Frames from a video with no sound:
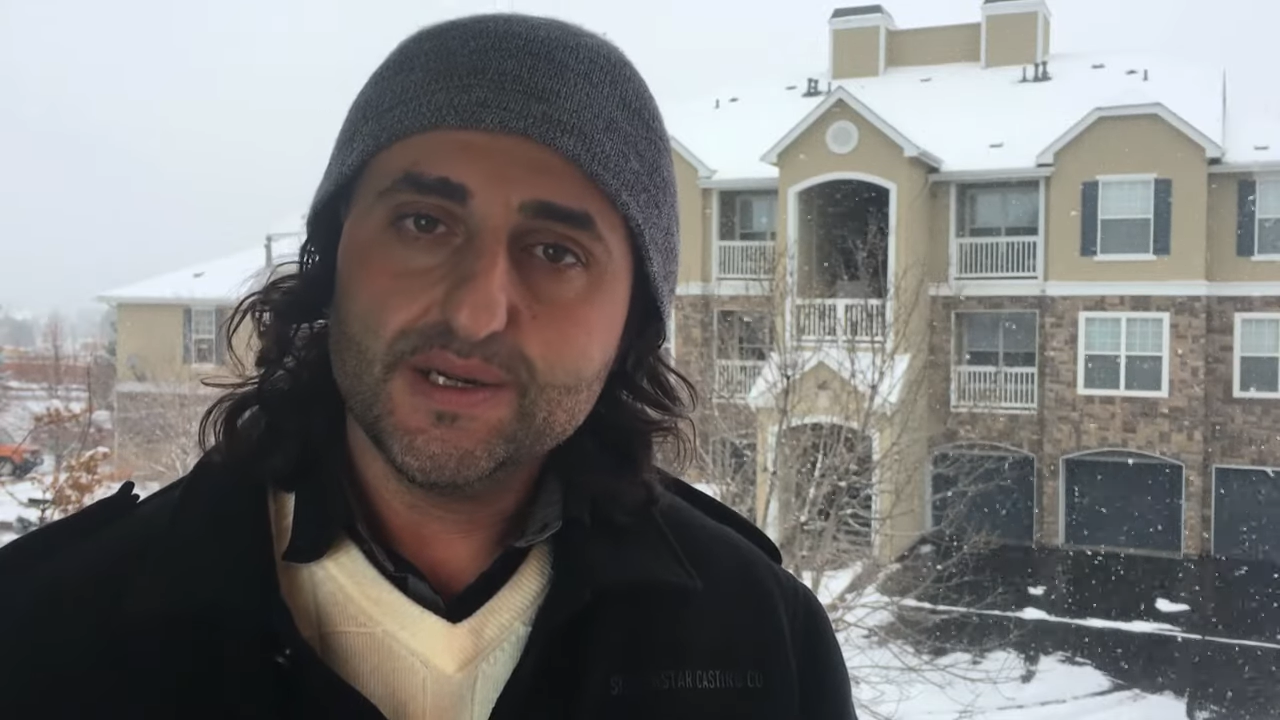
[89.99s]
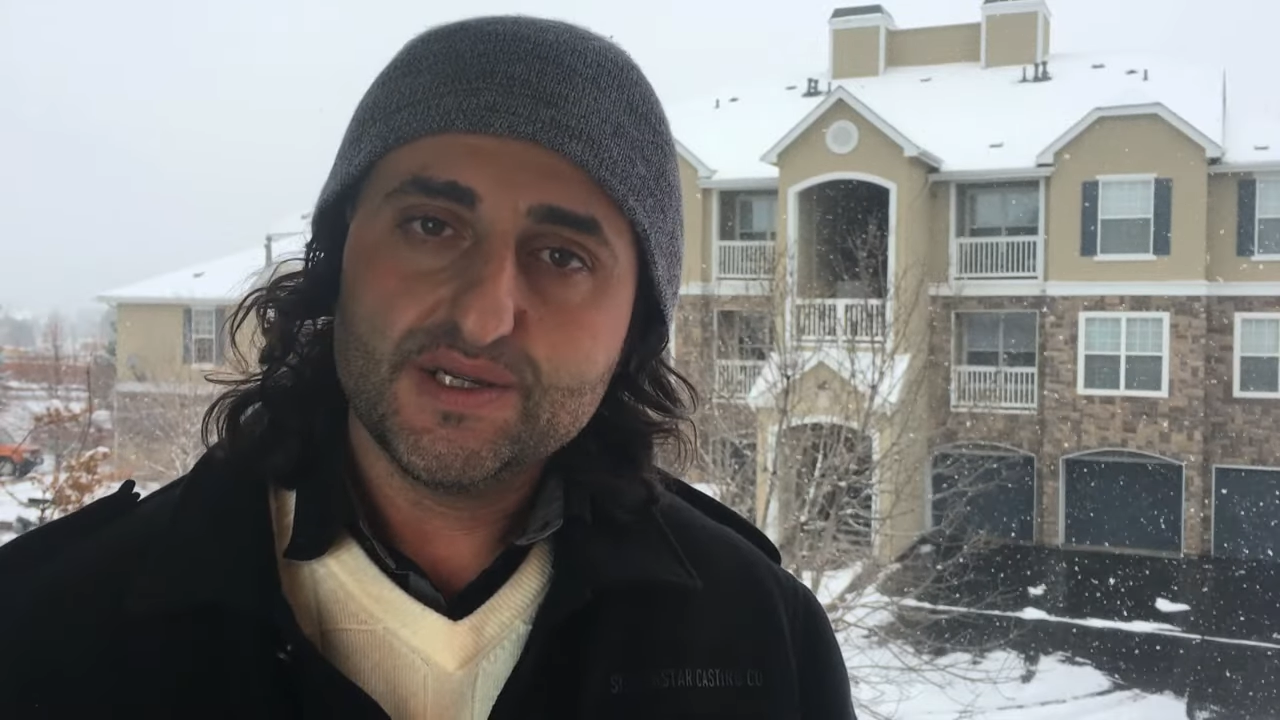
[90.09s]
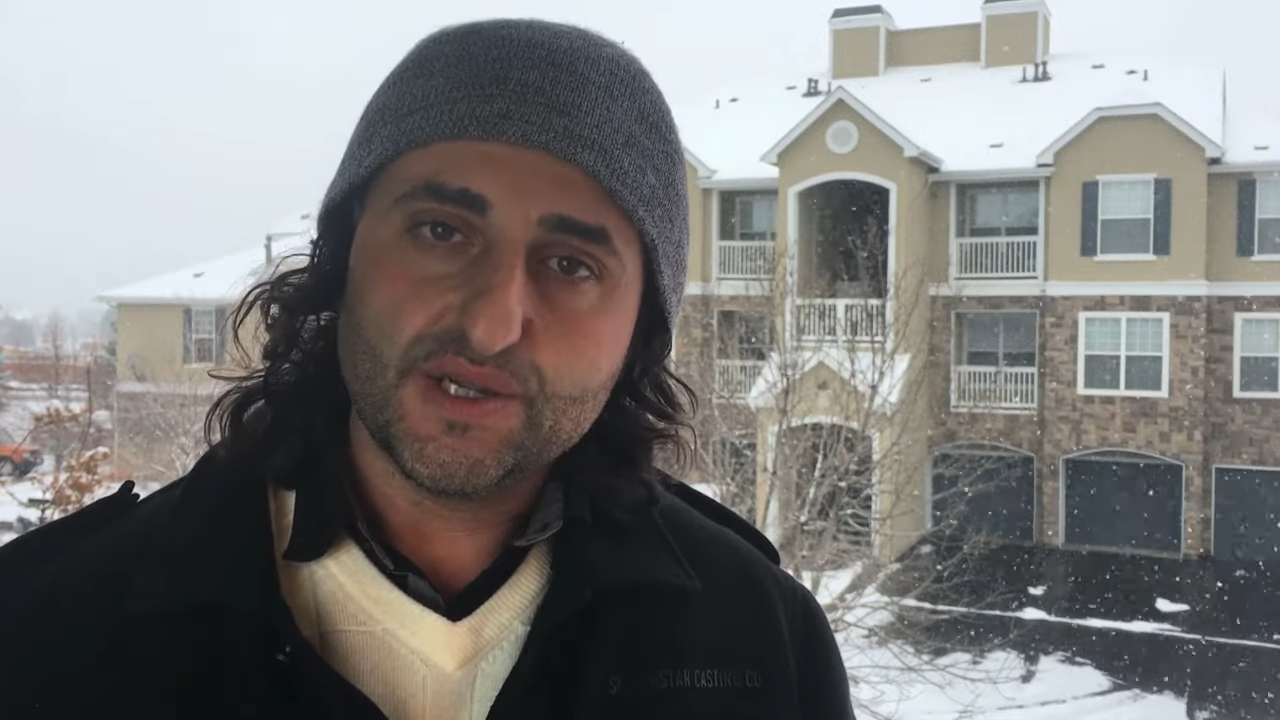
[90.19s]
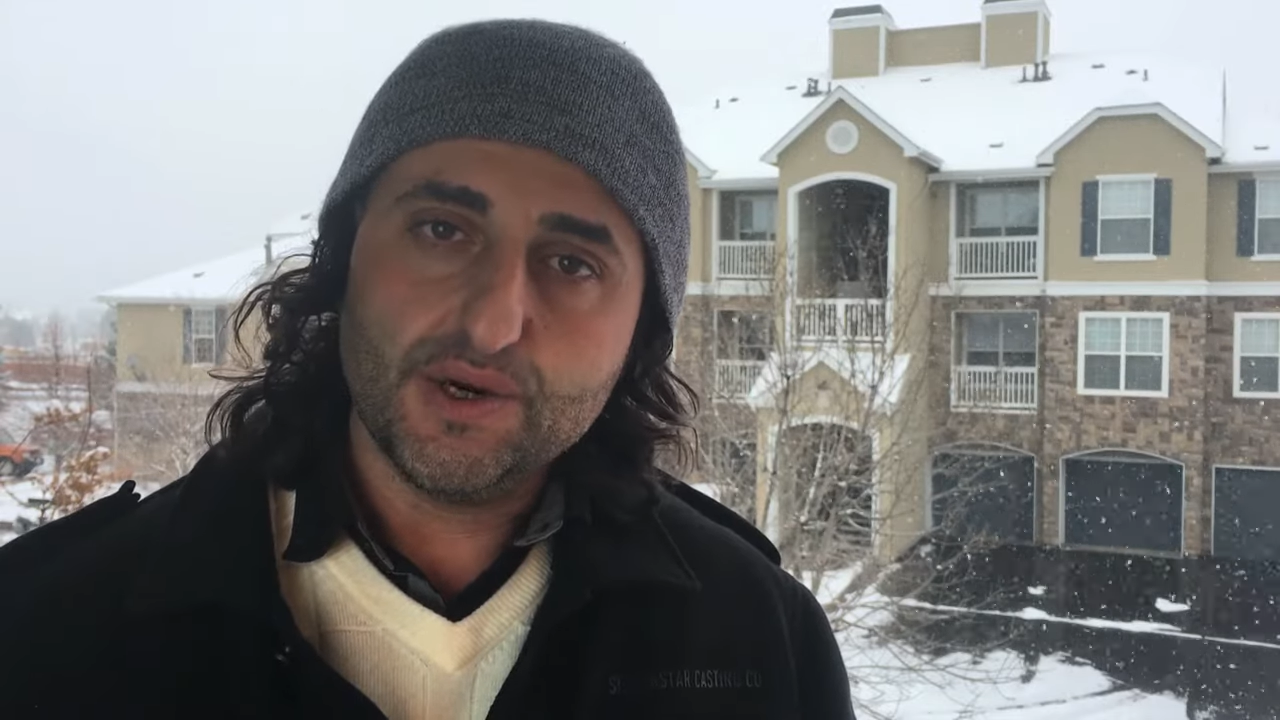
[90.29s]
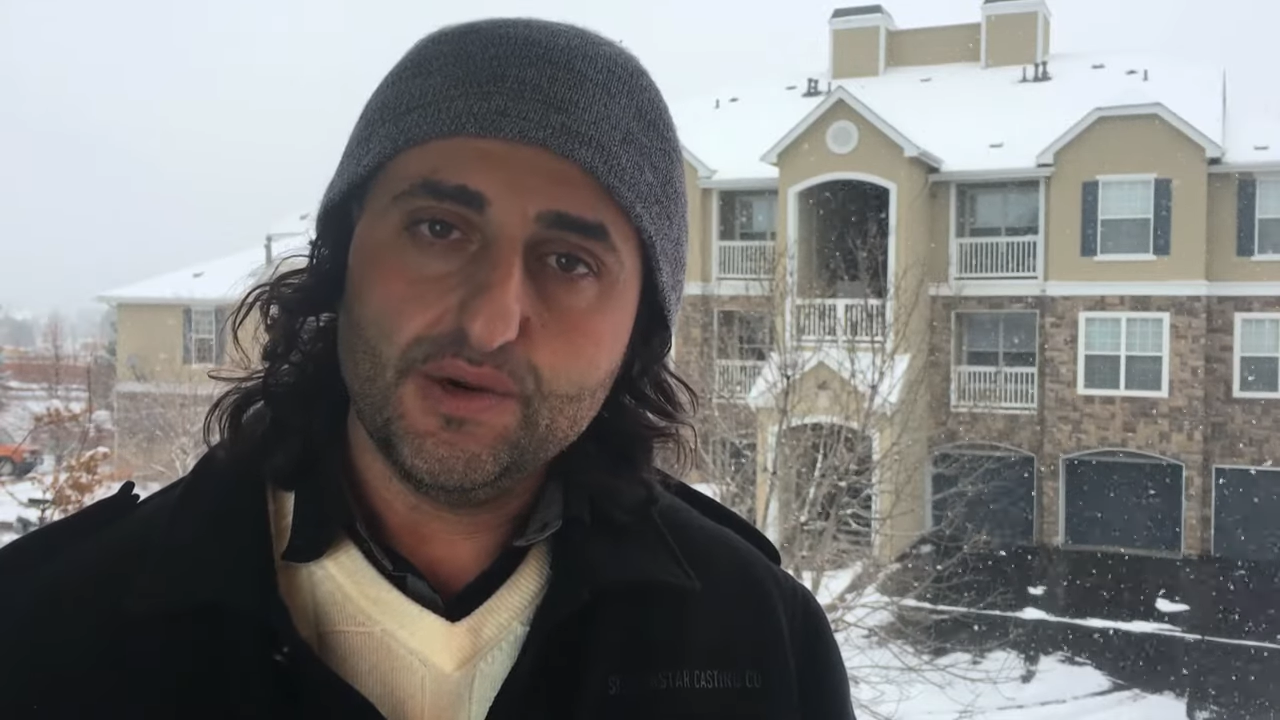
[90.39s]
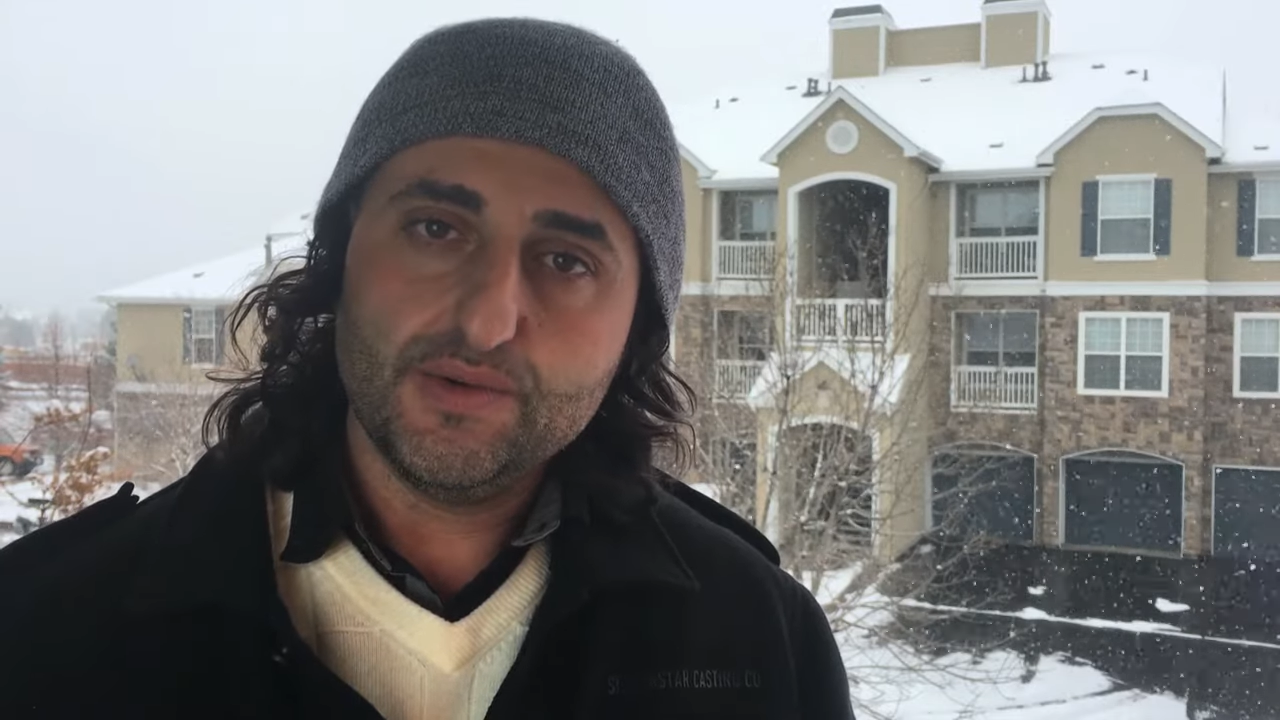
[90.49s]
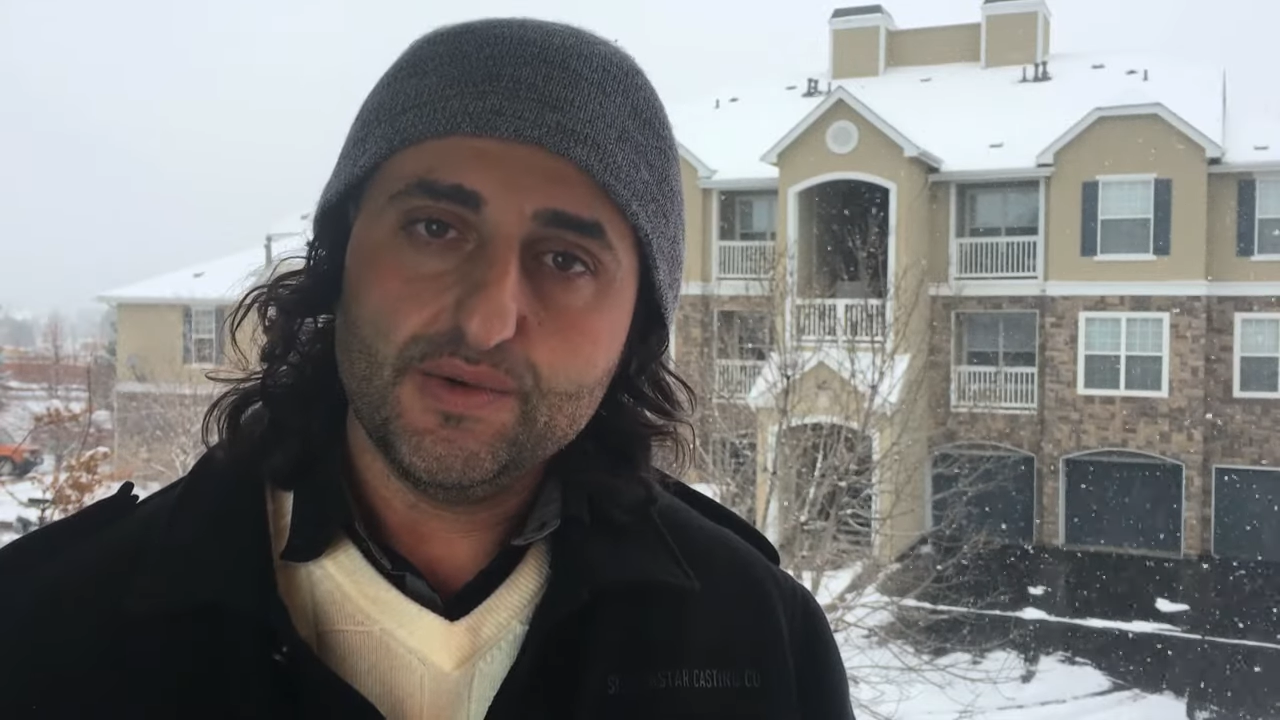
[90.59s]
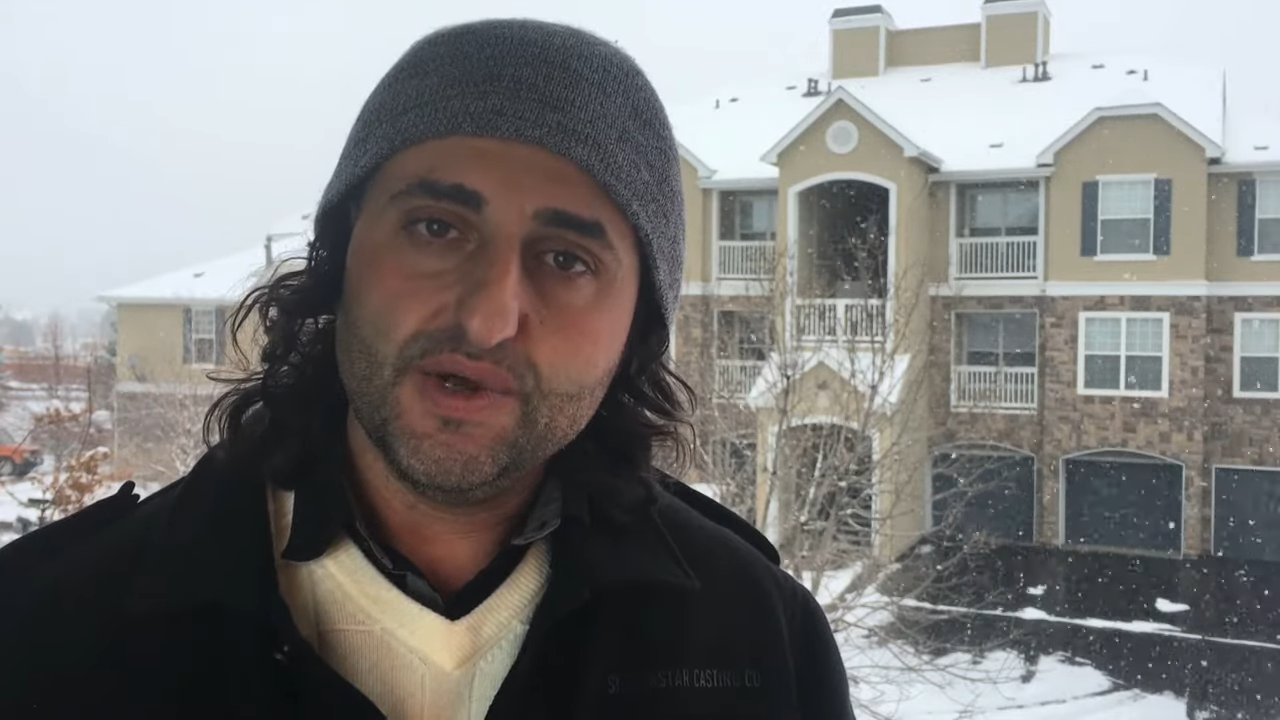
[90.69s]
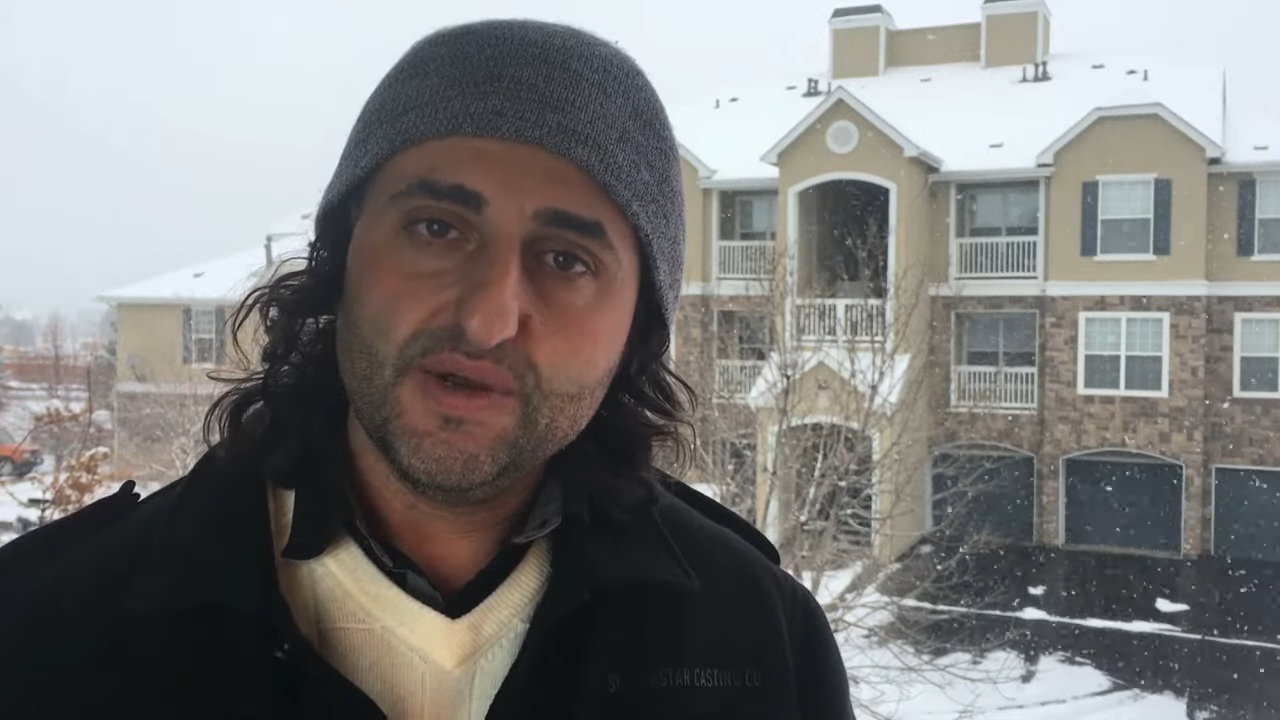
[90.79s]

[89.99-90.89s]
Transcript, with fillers: So